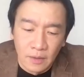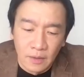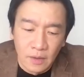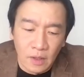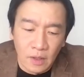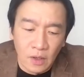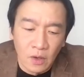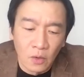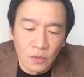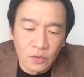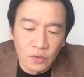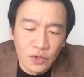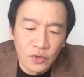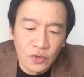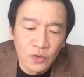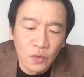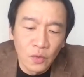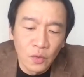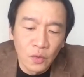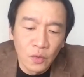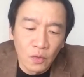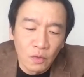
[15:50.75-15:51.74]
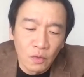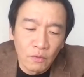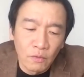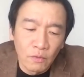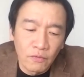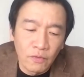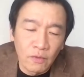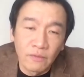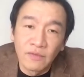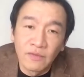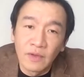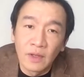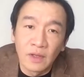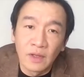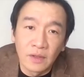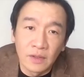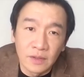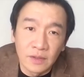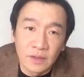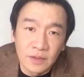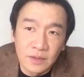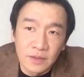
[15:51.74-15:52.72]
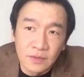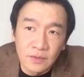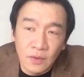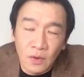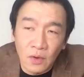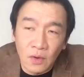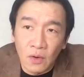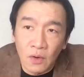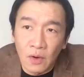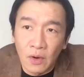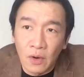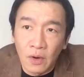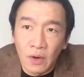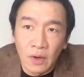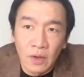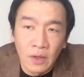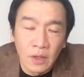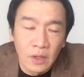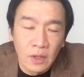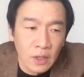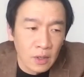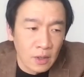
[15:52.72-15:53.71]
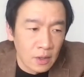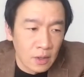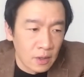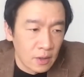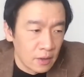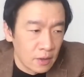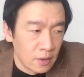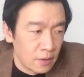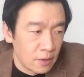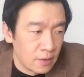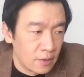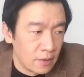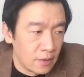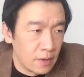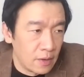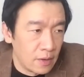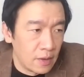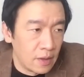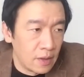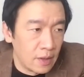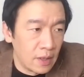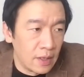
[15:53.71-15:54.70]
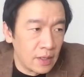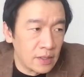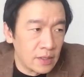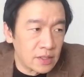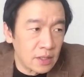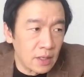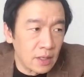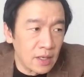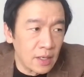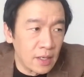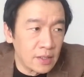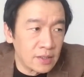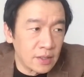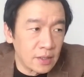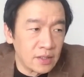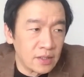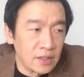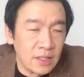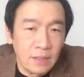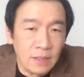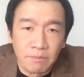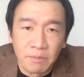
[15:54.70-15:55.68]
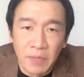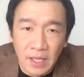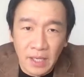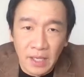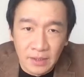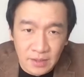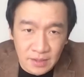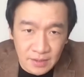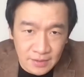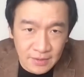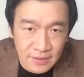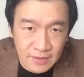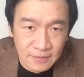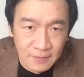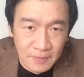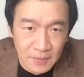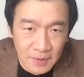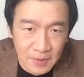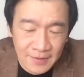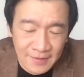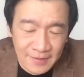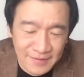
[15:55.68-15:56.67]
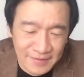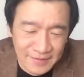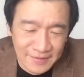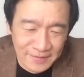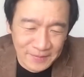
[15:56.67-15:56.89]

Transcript: the go-to for villains are is is a deep bass. yeah.